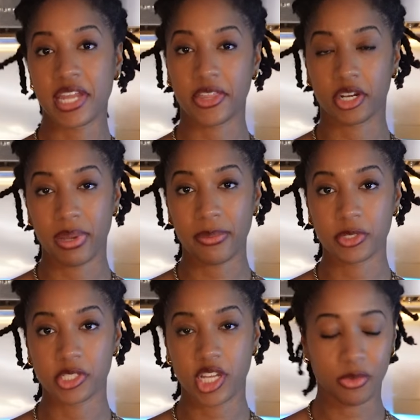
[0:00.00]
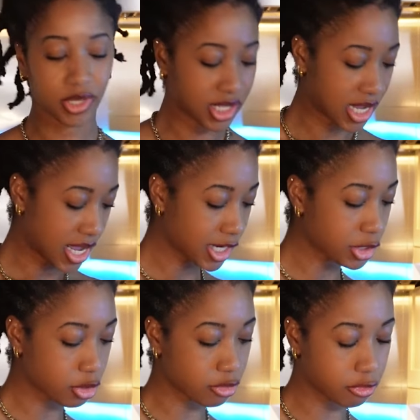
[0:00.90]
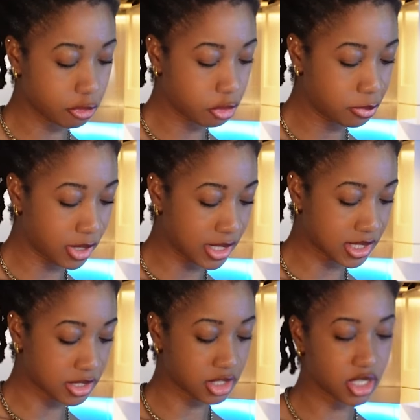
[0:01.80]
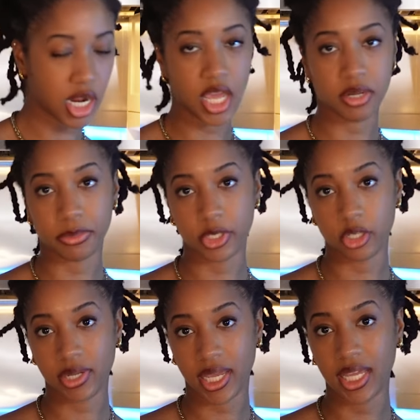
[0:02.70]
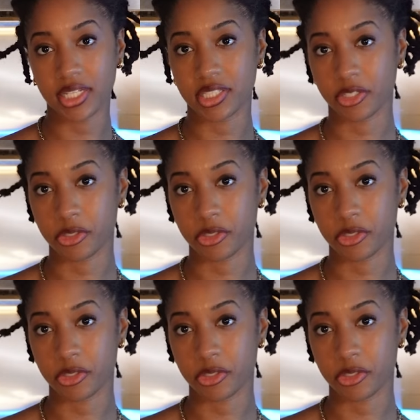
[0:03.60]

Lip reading: Now that our pepper's done, we're gonna add it to a food processor and puree it until